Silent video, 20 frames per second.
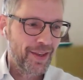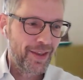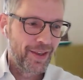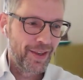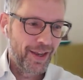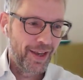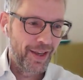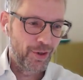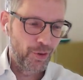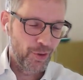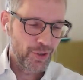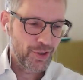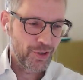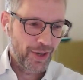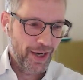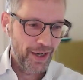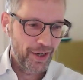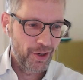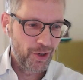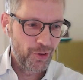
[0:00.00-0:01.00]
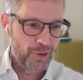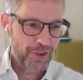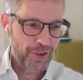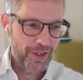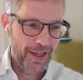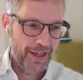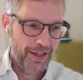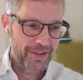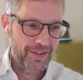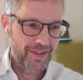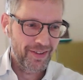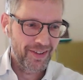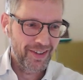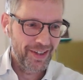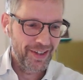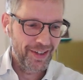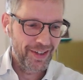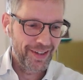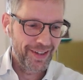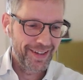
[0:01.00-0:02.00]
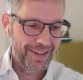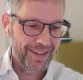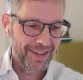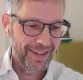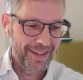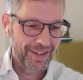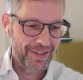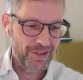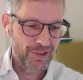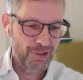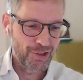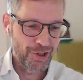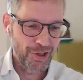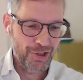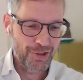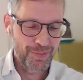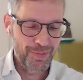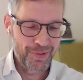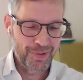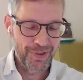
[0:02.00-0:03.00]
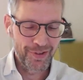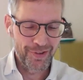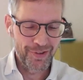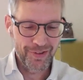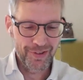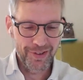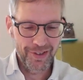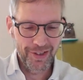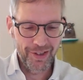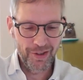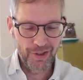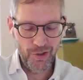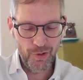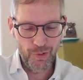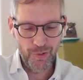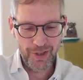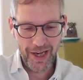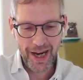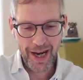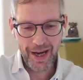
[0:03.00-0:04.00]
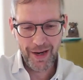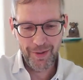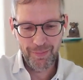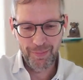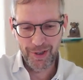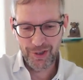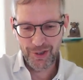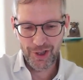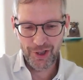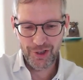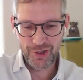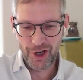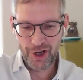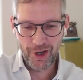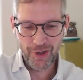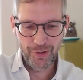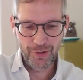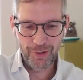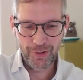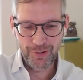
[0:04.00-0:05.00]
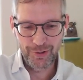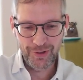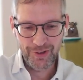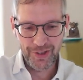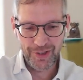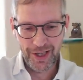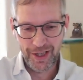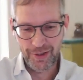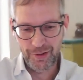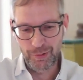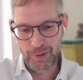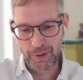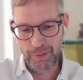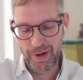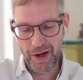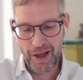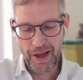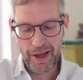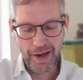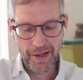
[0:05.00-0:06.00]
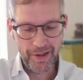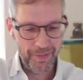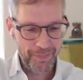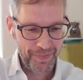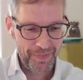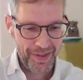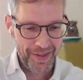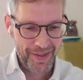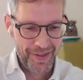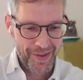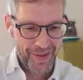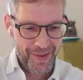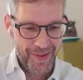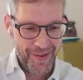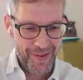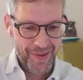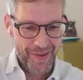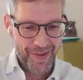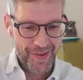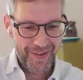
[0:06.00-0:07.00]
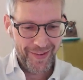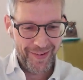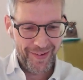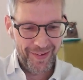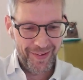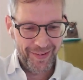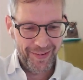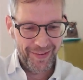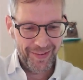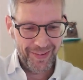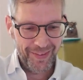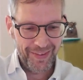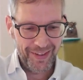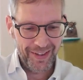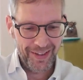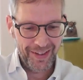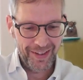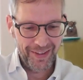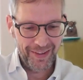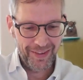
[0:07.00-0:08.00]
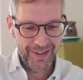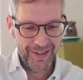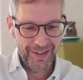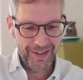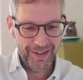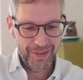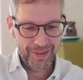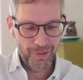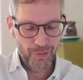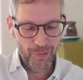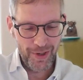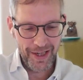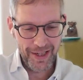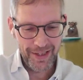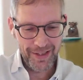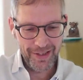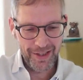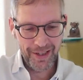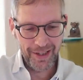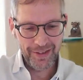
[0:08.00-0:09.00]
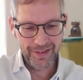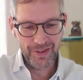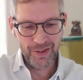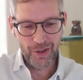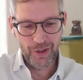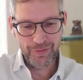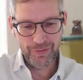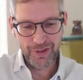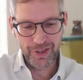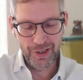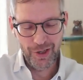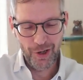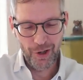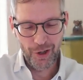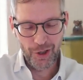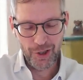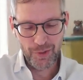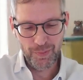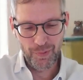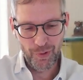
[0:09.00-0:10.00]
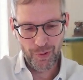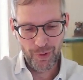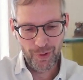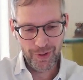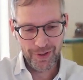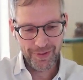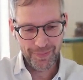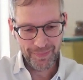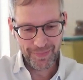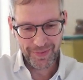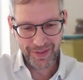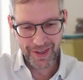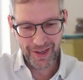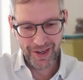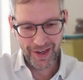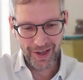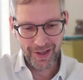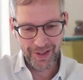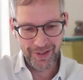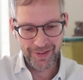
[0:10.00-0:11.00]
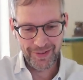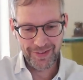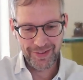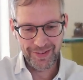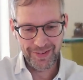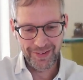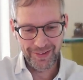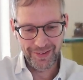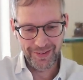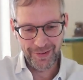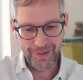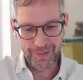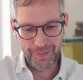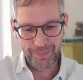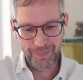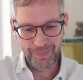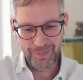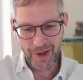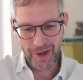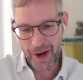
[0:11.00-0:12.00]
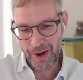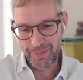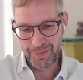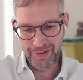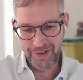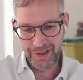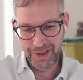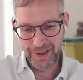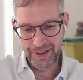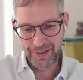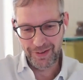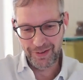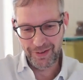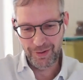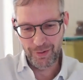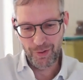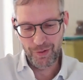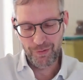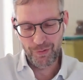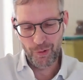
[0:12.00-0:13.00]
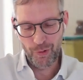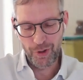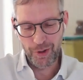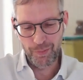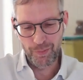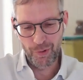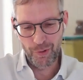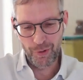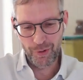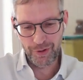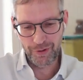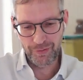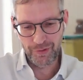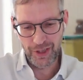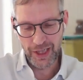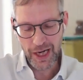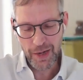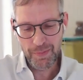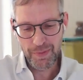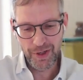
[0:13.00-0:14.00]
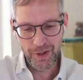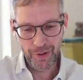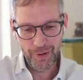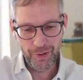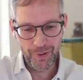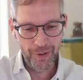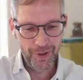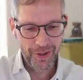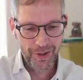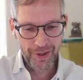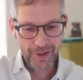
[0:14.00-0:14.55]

and also had a look at the judgment in the UK by Judge Arnold, who applied the reasonings of the enlarged board, and the referring board of the EPO